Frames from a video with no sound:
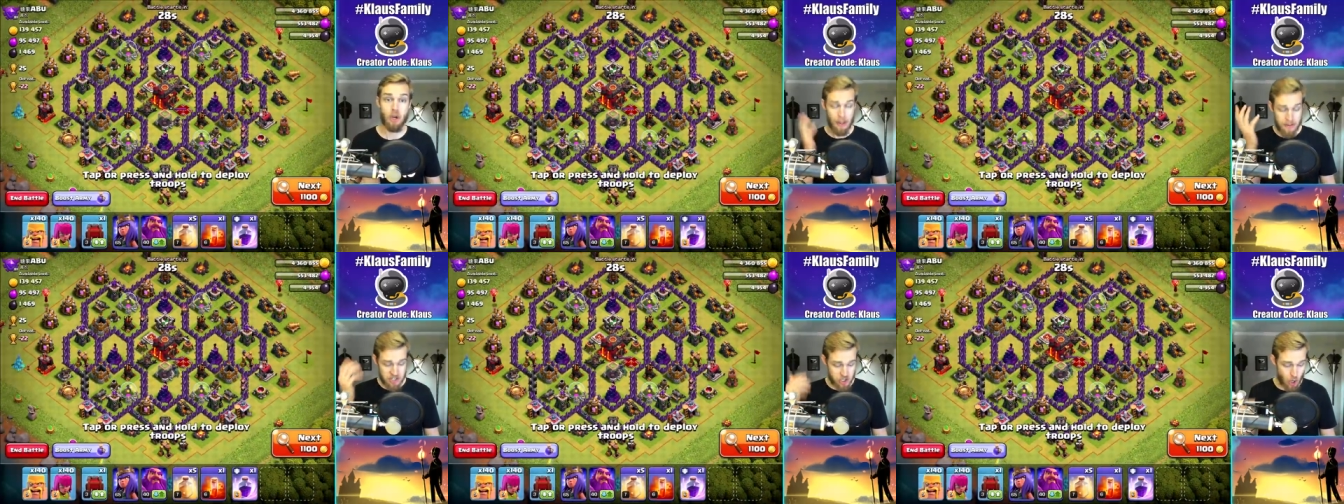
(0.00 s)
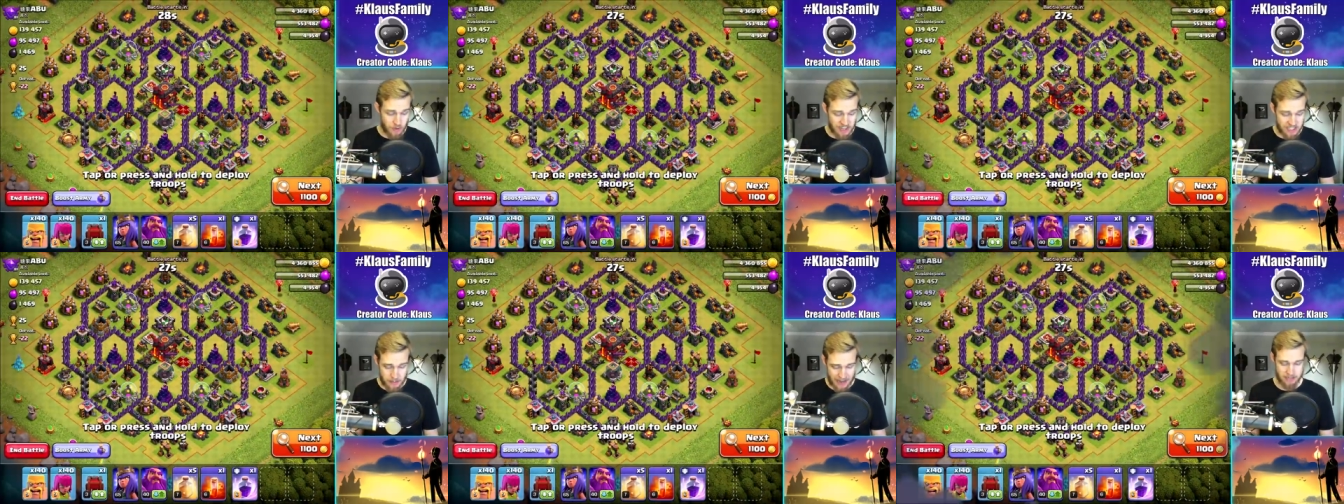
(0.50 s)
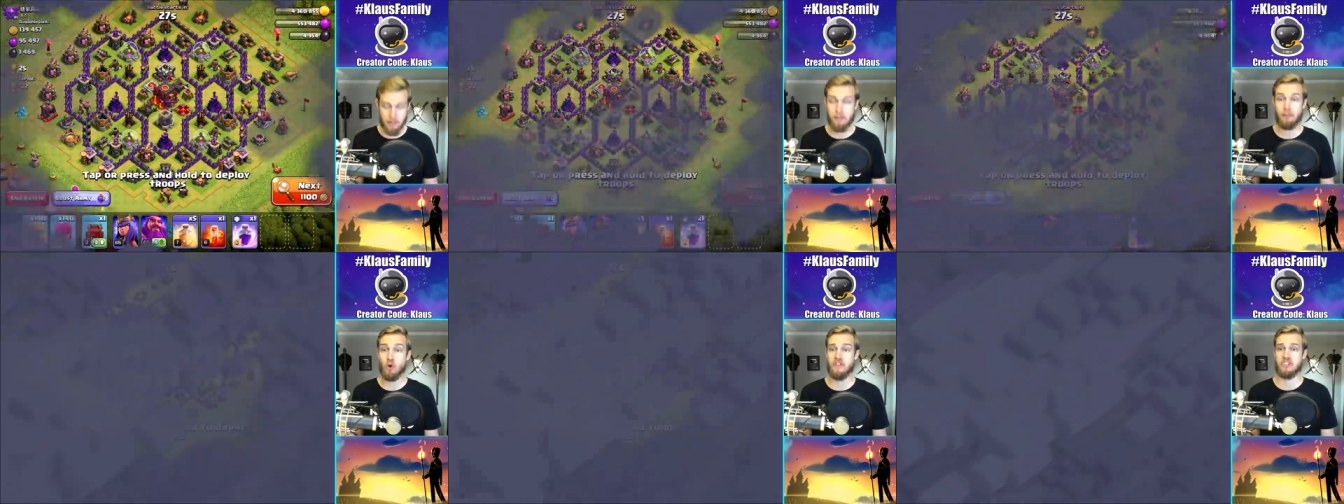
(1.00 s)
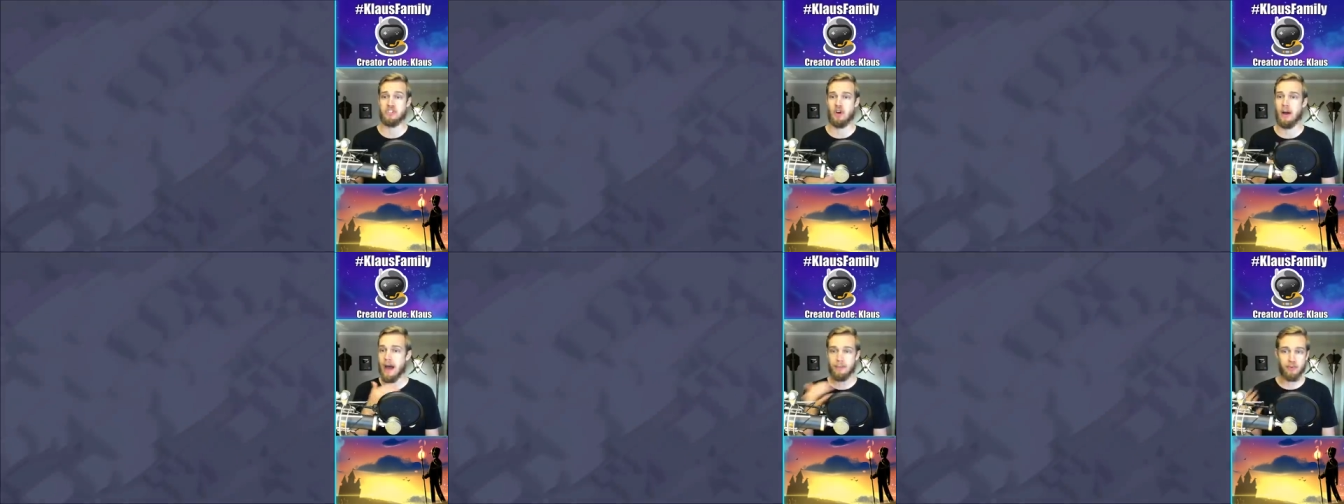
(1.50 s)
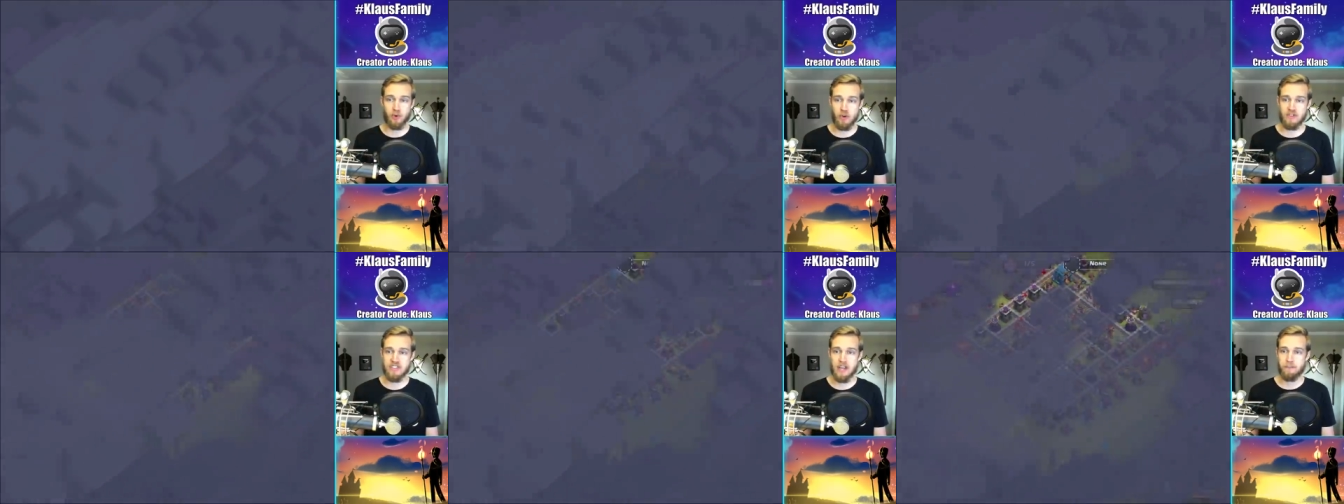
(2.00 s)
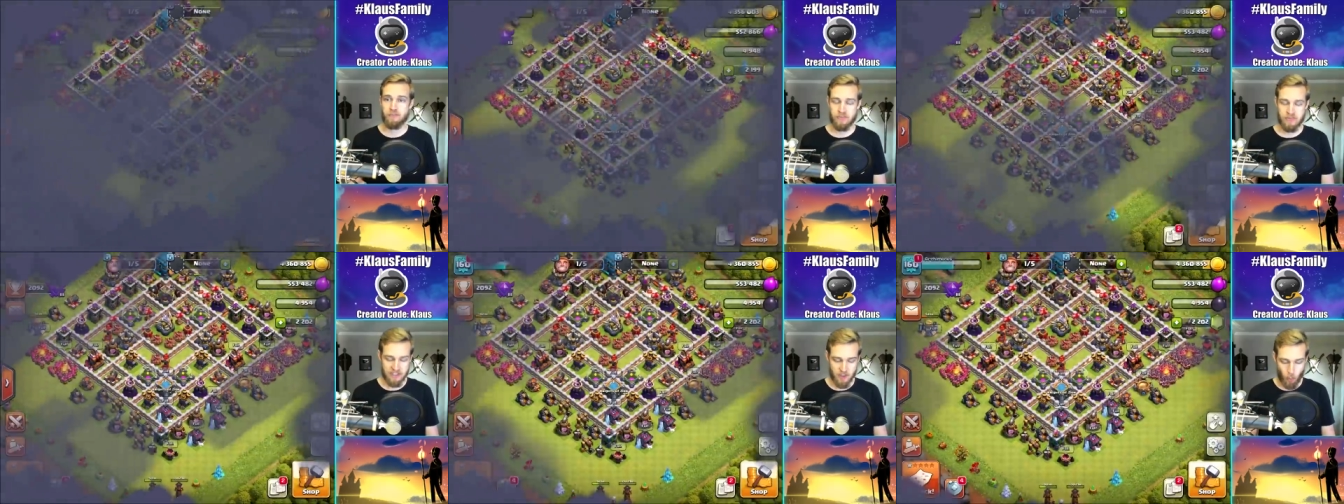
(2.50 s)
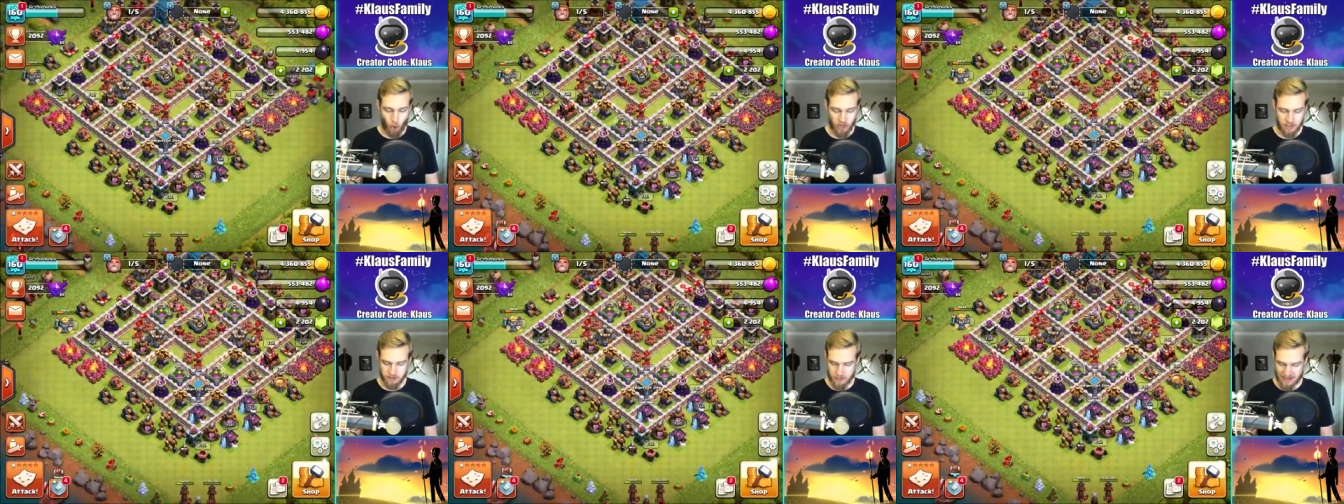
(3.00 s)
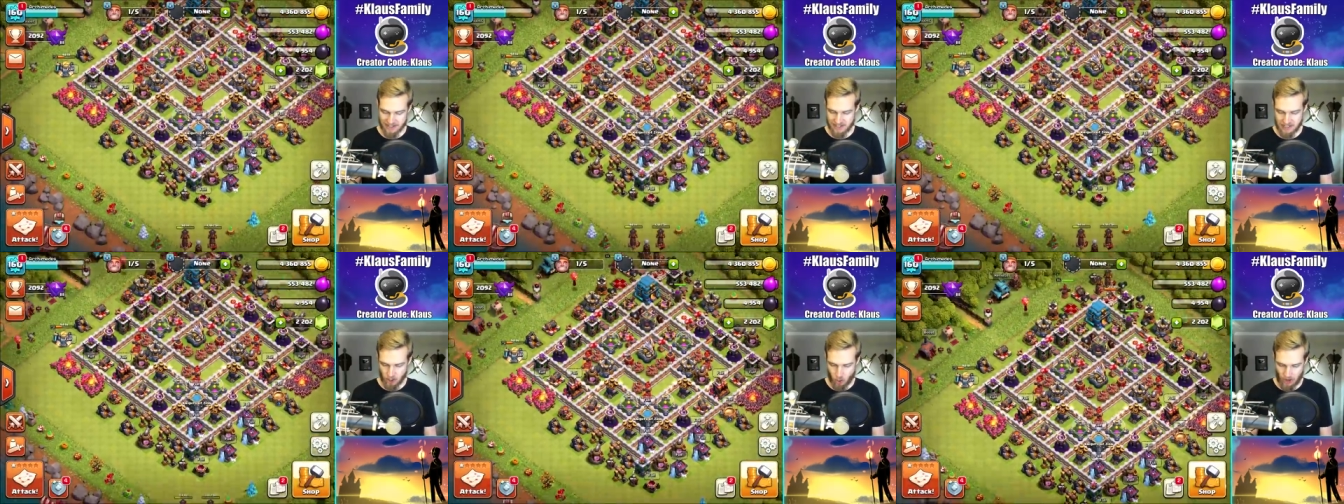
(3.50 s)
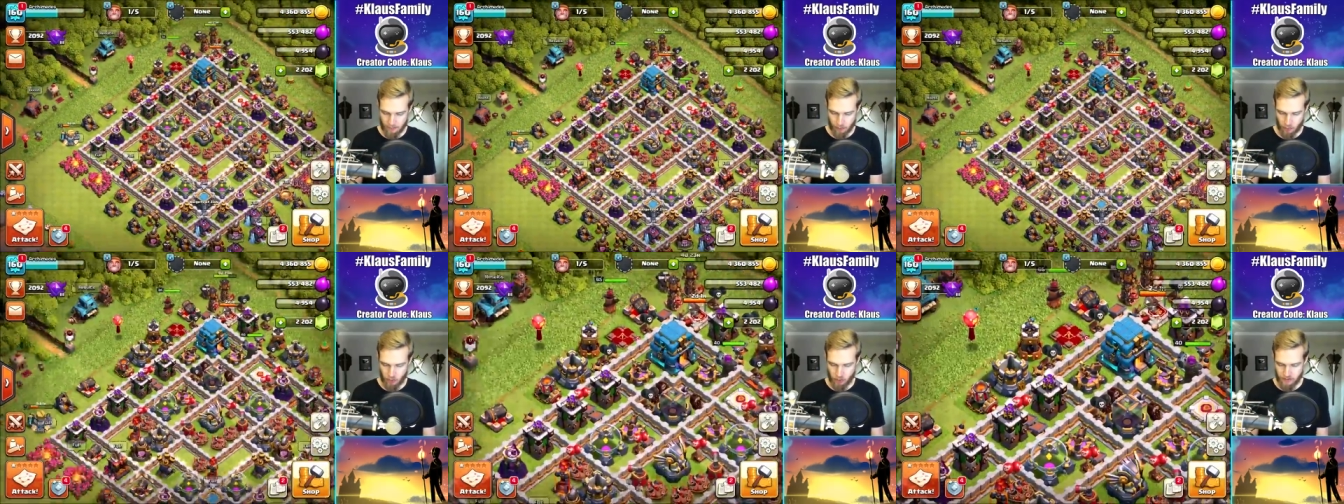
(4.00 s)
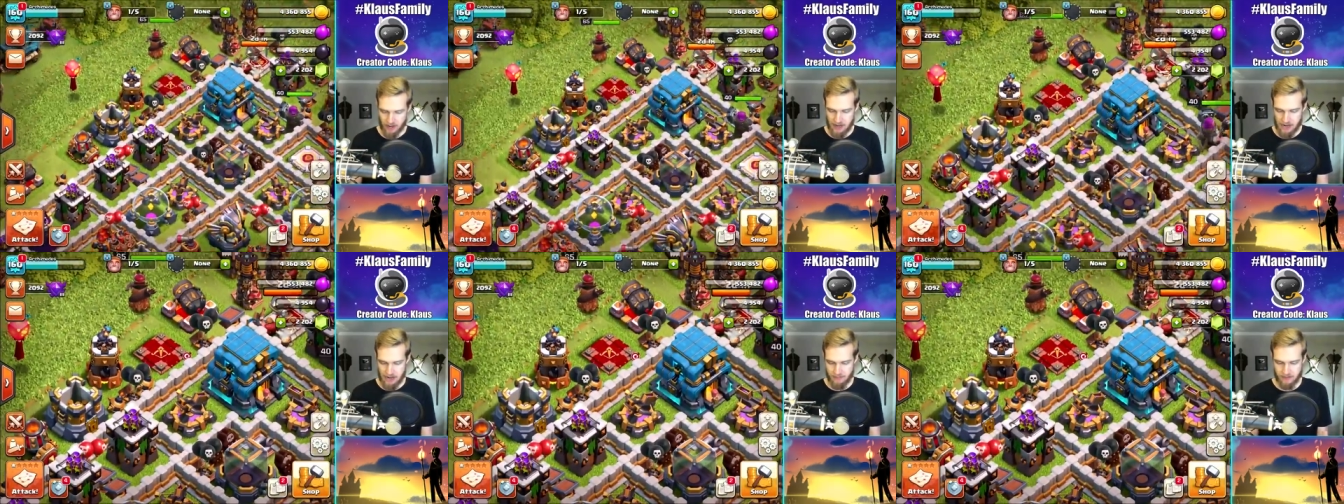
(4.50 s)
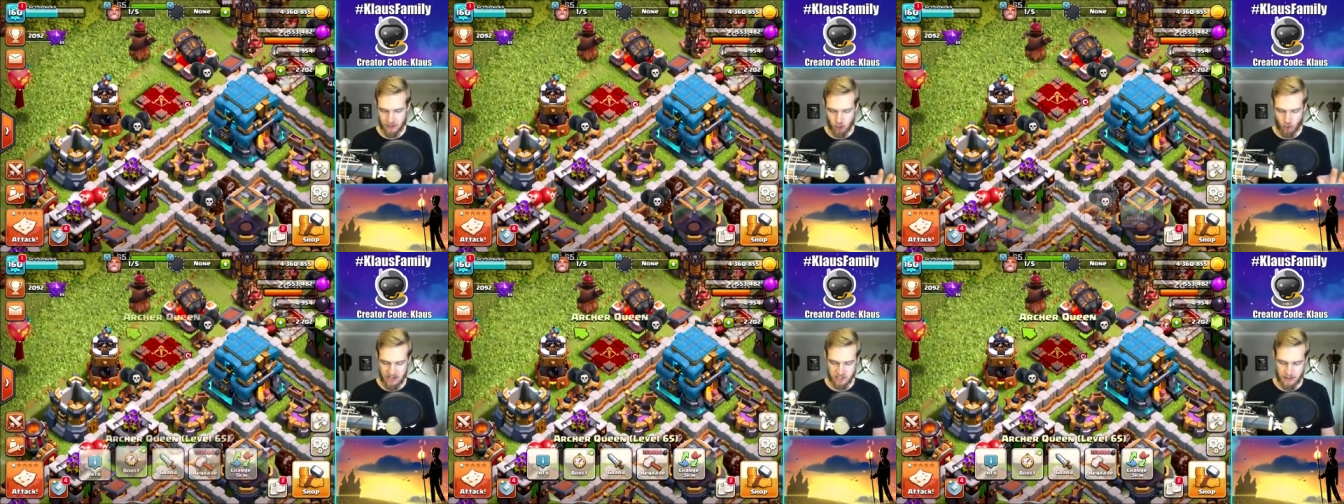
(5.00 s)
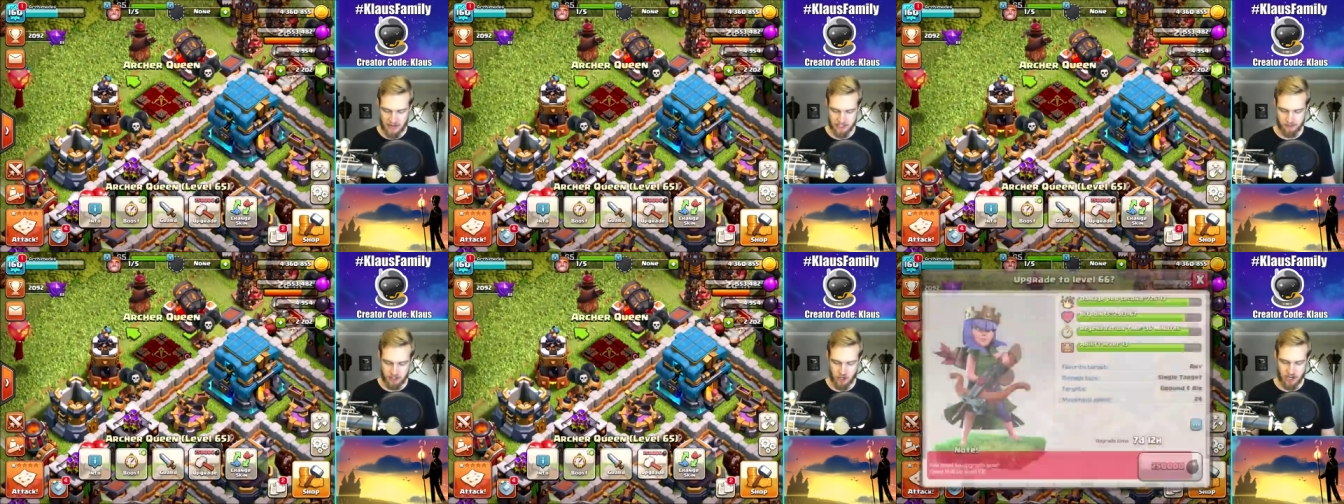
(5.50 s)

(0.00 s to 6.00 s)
Oh, let me show you that it's Max. Let me prove it to you. I, I proved that the Warden was Max. I didn't quite prove that the Queen is Max. So if I try